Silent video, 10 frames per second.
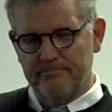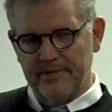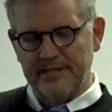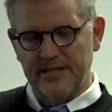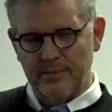
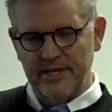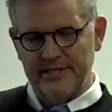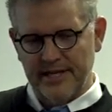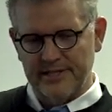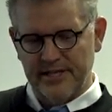and somebody
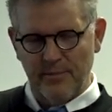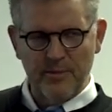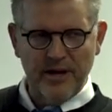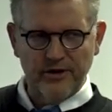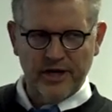says, Tell me
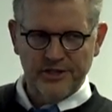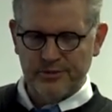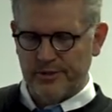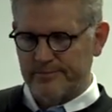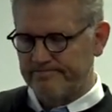about your
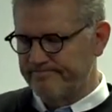customer,